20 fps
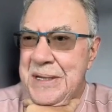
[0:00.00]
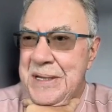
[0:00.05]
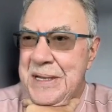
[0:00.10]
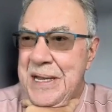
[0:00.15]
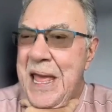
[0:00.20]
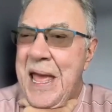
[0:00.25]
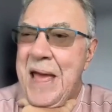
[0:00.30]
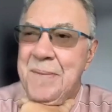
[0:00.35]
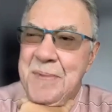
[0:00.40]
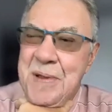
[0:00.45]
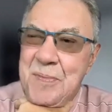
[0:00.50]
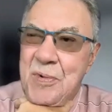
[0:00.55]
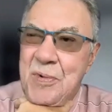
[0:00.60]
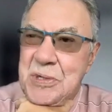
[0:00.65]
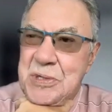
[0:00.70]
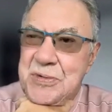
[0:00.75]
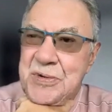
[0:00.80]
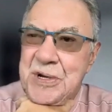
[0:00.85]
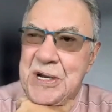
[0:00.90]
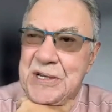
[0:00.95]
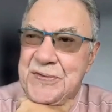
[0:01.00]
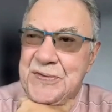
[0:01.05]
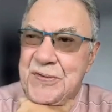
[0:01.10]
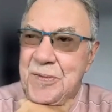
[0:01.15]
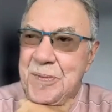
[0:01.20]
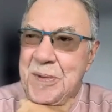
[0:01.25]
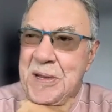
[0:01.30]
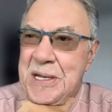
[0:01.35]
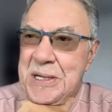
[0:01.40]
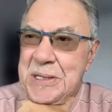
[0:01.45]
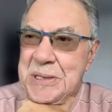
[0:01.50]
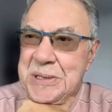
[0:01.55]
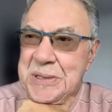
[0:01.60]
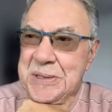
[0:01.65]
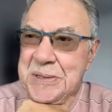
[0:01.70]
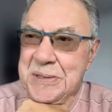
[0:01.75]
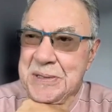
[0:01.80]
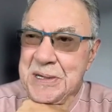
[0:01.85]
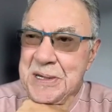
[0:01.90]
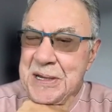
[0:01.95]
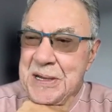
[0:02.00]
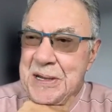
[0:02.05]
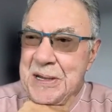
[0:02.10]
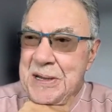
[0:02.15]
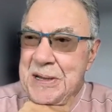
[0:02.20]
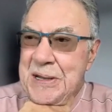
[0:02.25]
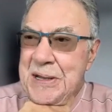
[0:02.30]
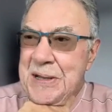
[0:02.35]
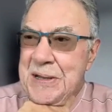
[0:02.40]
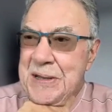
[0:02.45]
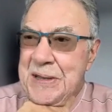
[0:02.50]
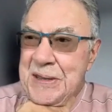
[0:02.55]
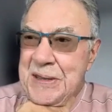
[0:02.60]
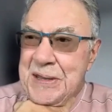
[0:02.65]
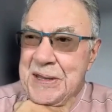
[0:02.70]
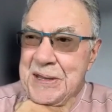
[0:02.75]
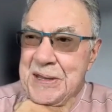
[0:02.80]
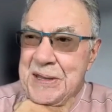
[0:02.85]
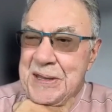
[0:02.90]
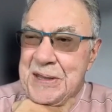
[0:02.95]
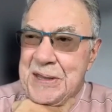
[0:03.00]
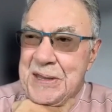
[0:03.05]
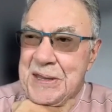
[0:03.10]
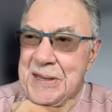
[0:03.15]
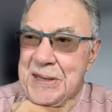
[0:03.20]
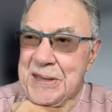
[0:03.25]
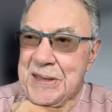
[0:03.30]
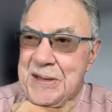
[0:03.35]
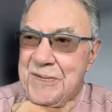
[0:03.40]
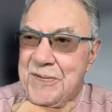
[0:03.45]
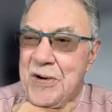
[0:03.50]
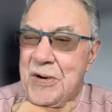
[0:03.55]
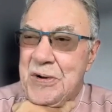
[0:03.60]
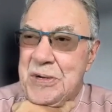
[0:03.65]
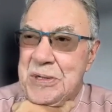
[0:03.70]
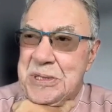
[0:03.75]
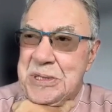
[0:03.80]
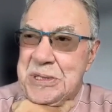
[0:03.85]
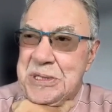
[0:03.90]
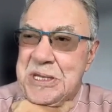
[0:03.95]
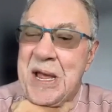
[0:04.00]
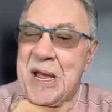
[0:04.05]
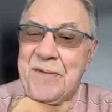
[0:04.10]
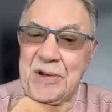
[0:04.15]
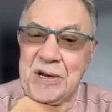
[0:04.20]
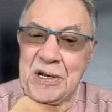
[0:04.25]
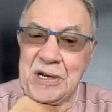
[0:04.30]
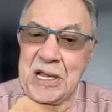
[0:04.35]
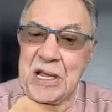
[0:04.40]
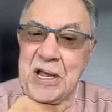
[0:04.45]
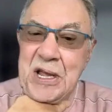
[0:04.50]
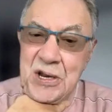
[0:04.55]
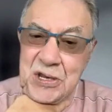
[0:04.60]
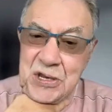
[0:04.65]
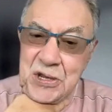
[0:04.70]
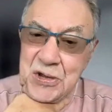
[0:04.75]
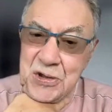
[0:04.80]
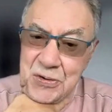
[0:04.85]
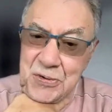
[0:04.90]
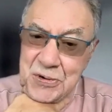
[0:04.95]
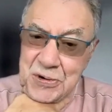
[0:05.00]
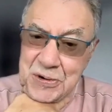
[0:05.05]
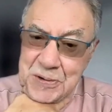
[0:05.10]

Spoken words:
can be more stressful because the focus is definitely on you.